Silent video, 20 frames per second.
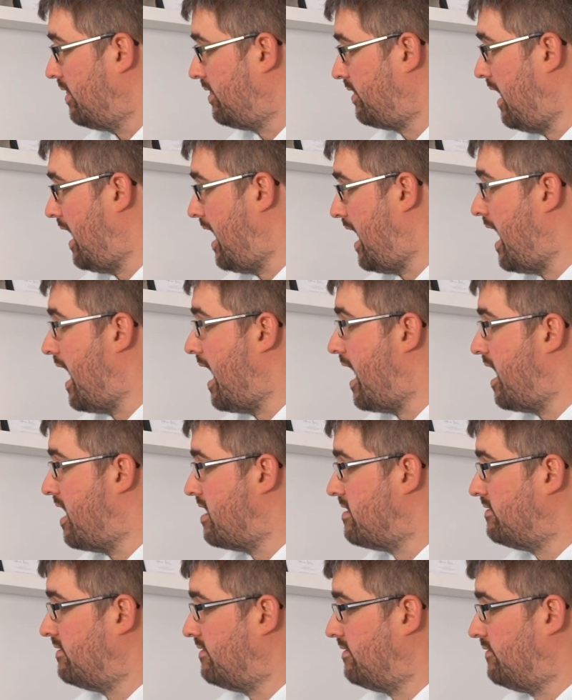They're
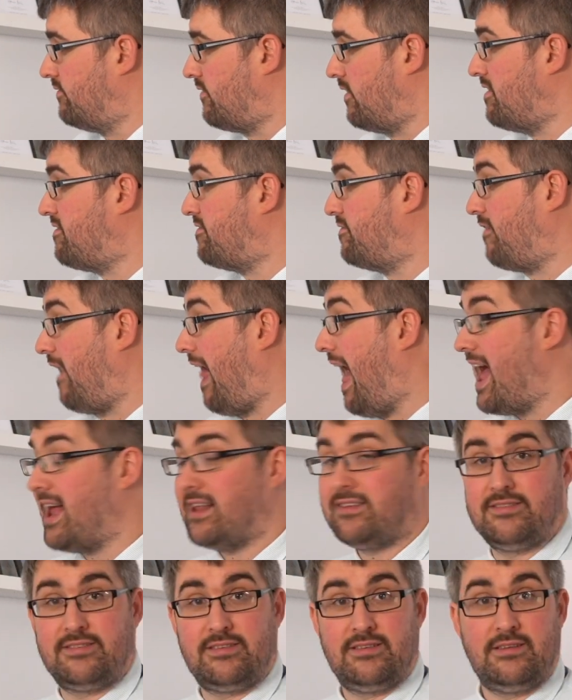very
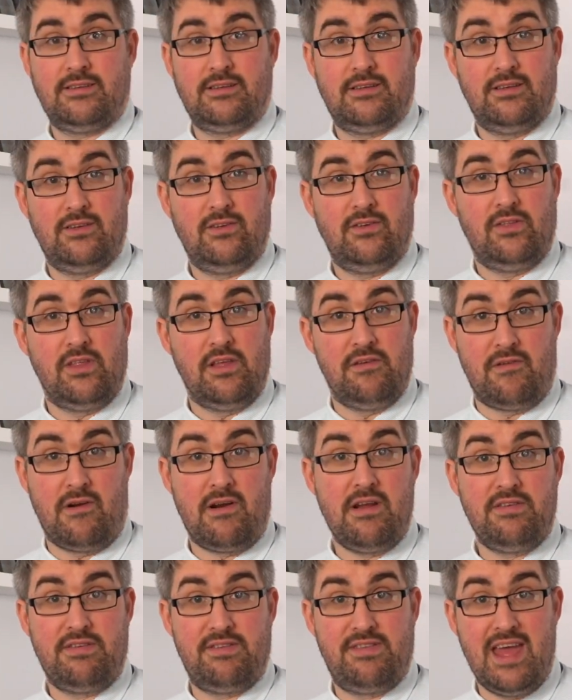flat, they're
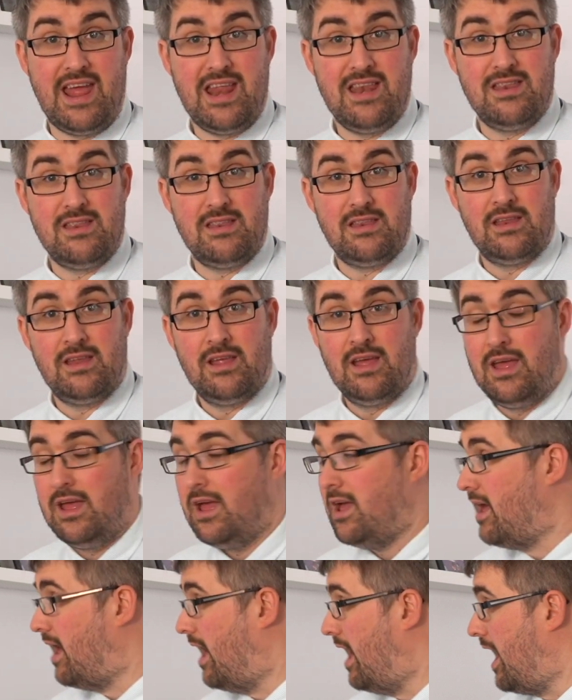very thin,
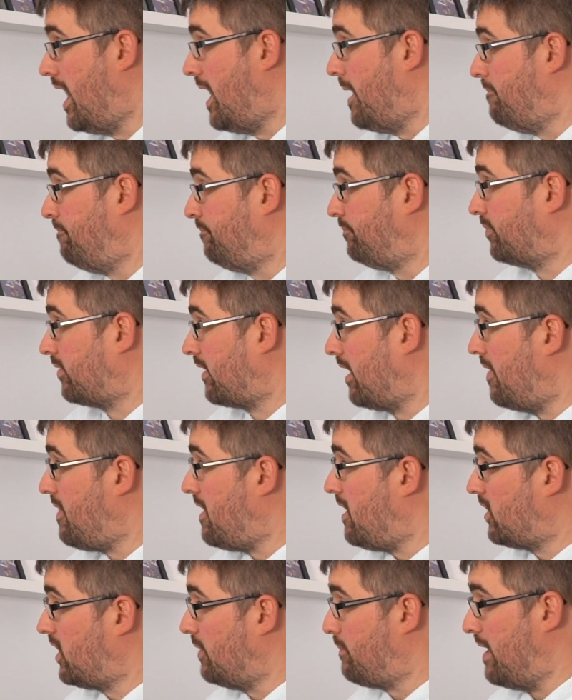they
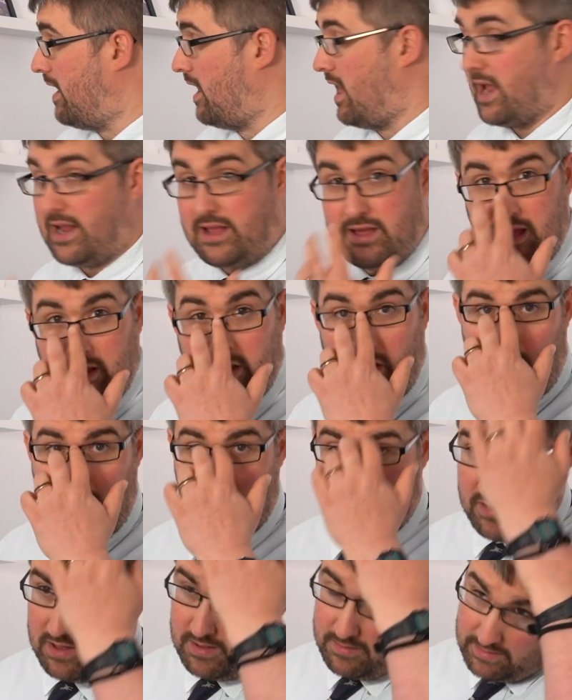look a bit like a kind
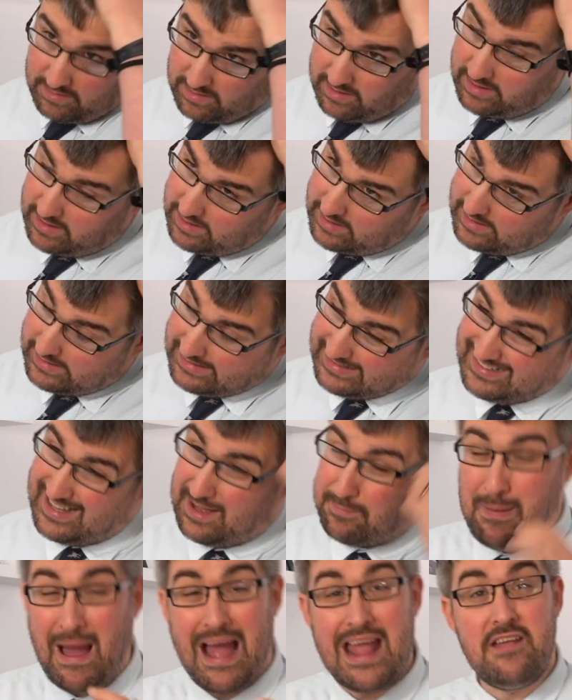of a
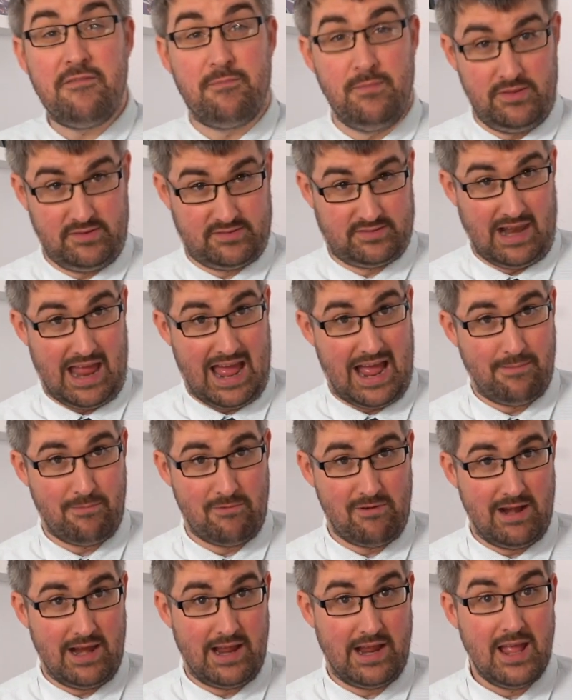pavement slab,
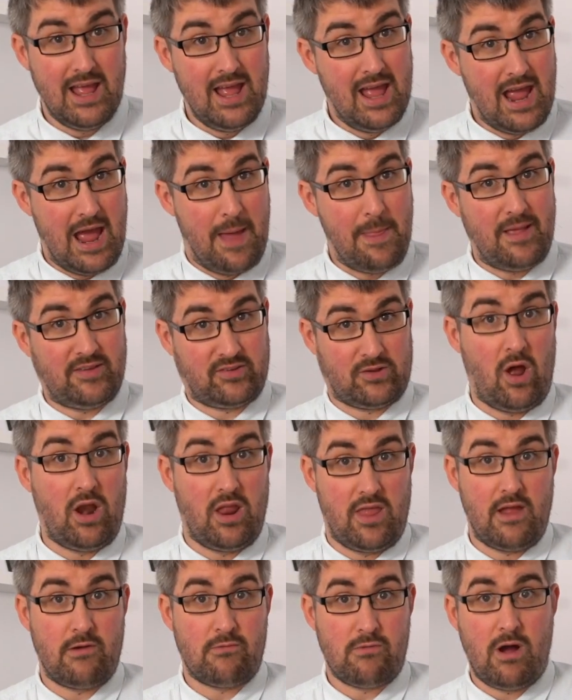really, and that's kind
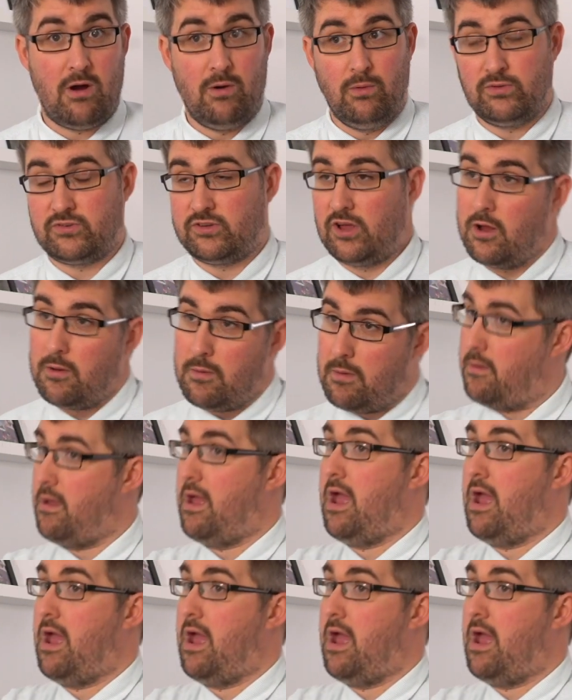of their role. So